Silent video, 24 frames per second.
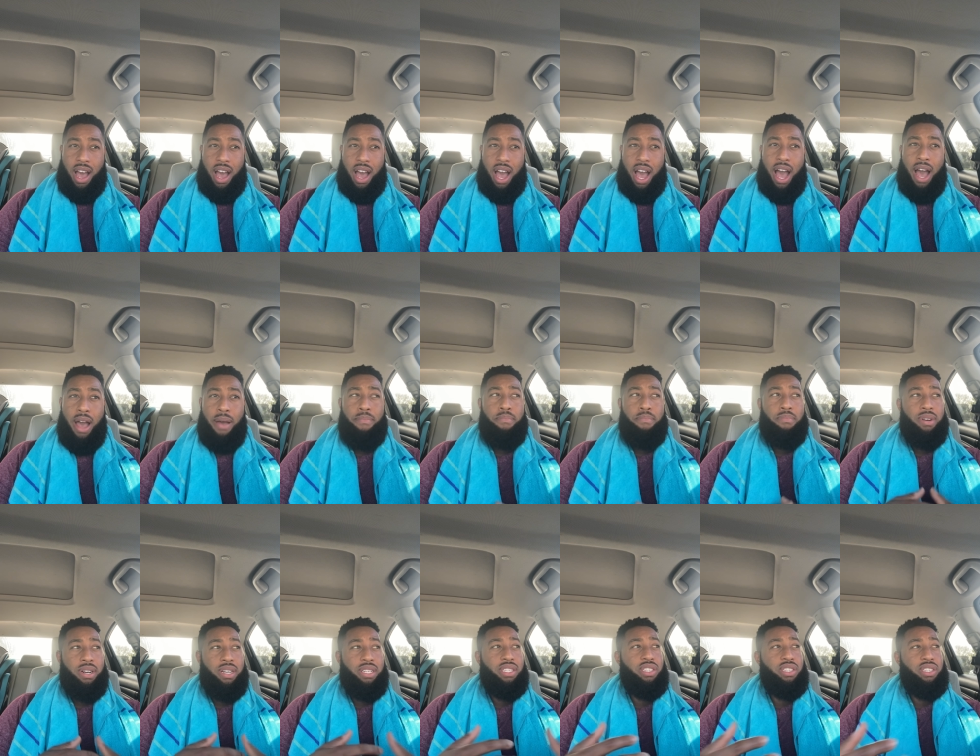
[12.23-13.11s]
I
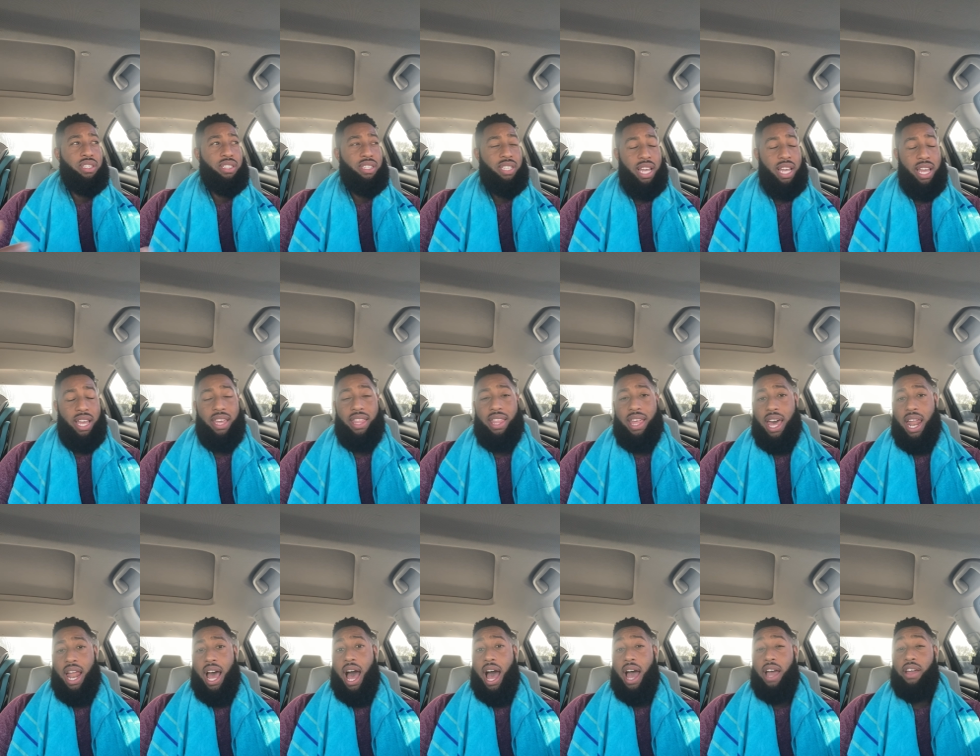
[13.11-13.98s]
must say
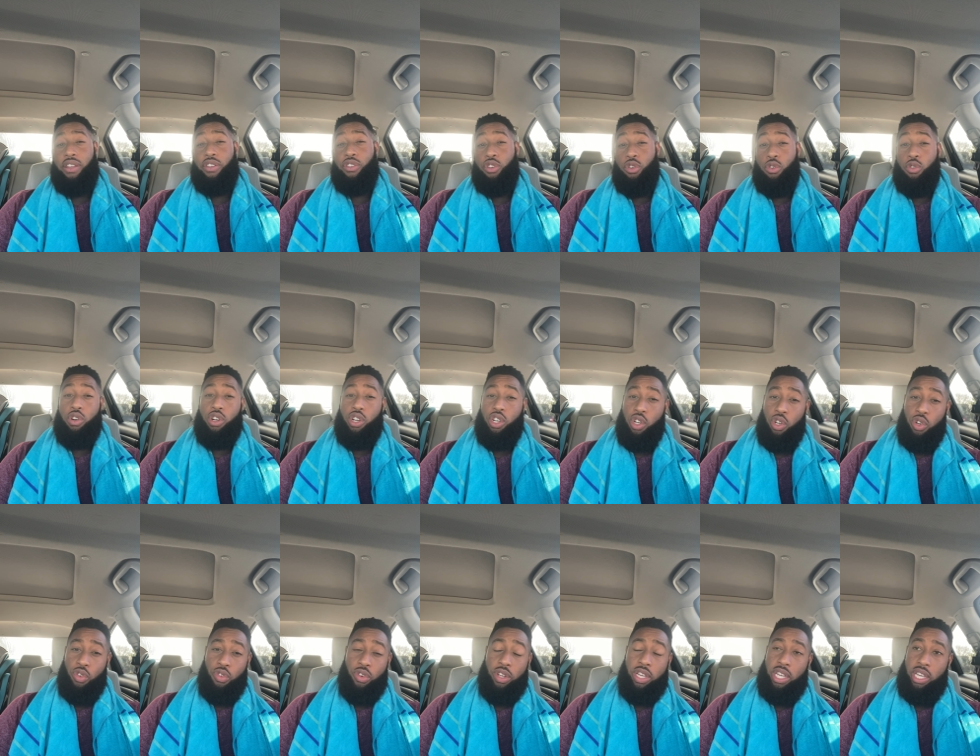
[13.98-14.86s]
that I do
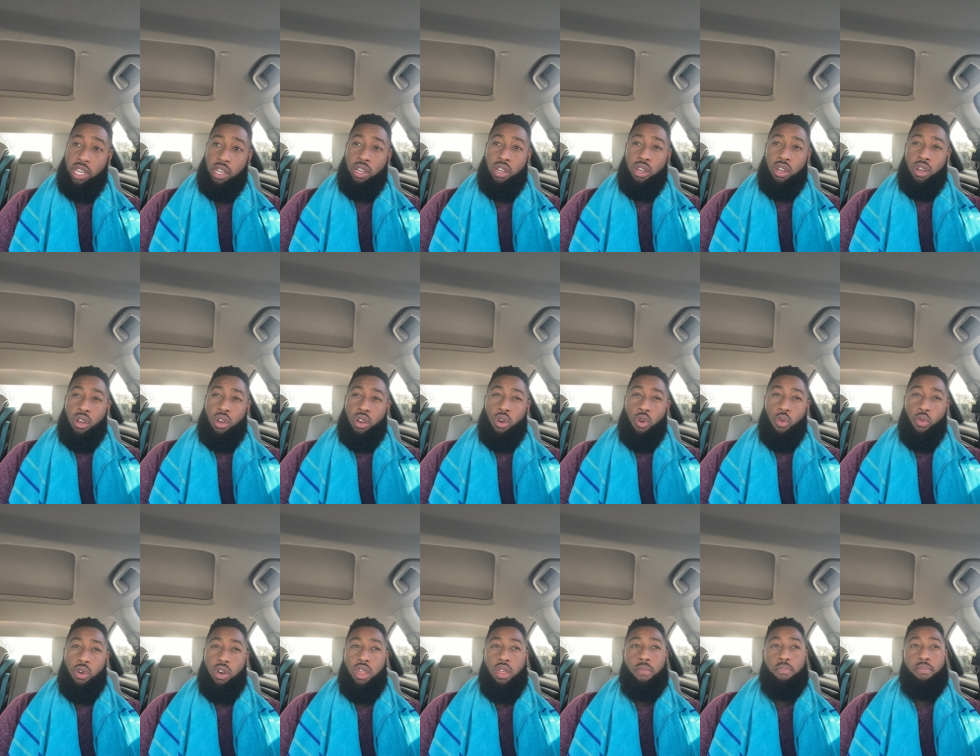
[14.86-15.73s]
agree
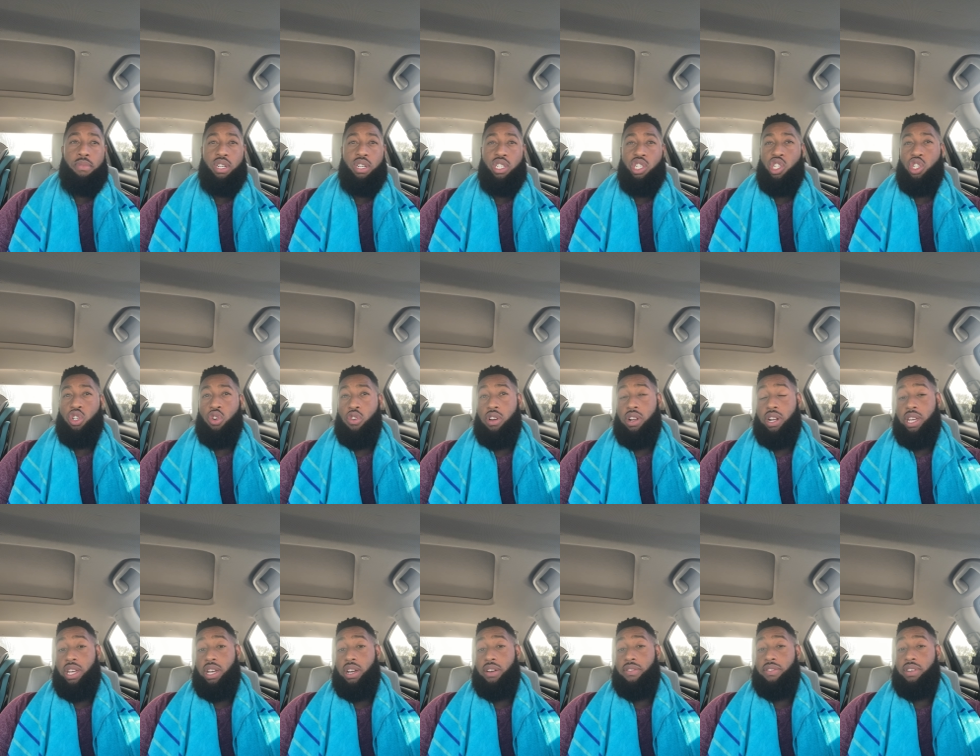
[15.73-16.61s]
with
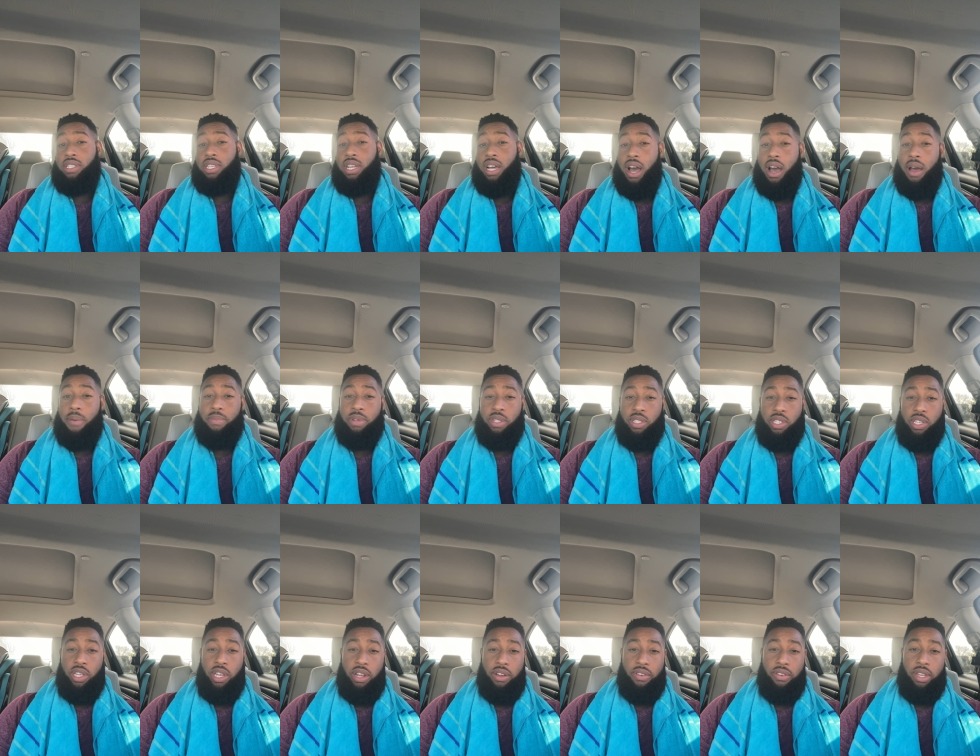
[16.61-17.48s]
majority of his
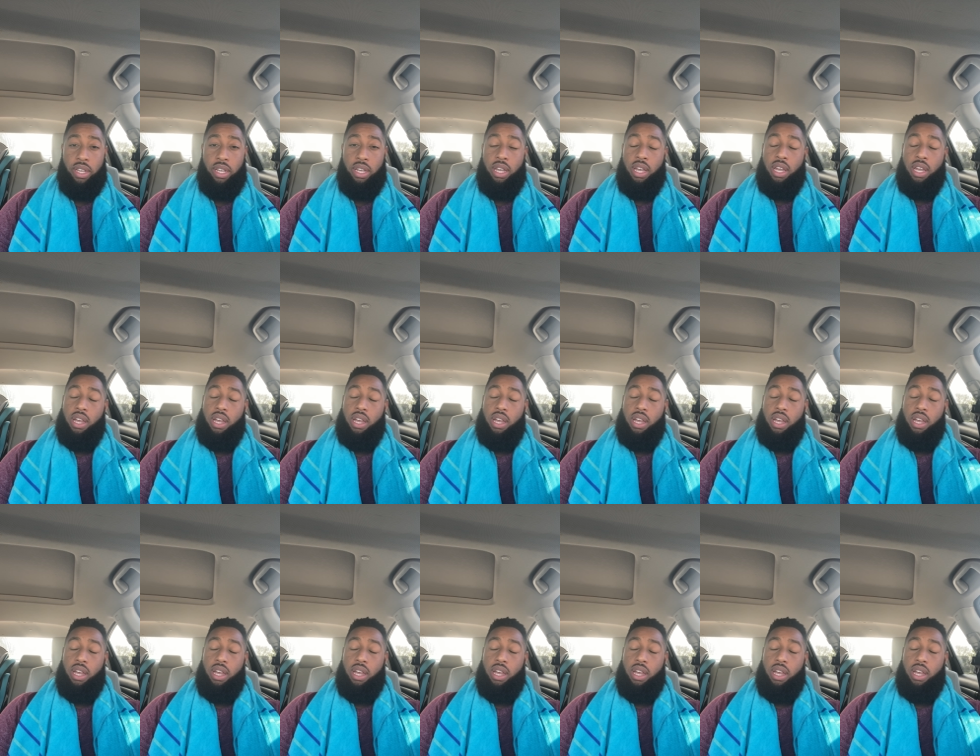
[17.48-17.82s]
commentary.